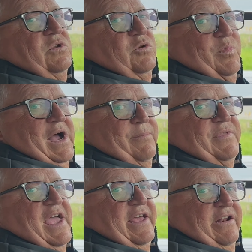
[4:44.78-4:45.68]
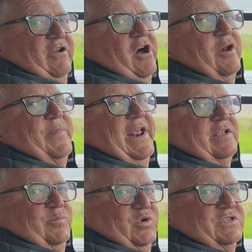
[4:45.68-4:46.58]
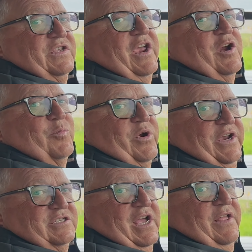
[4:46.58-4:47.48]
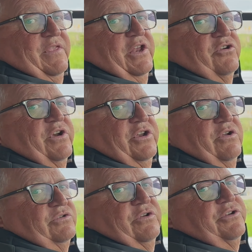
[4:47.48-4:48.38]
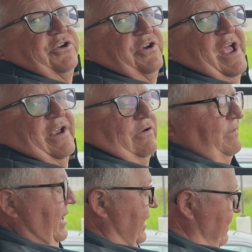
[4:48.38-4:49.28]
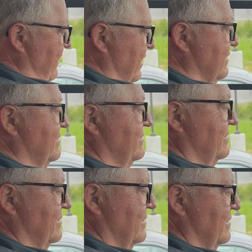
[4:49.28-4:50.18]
you pop that, it automatically puts the air brakes on. And everything's locked down. Everything's locked down. Yep.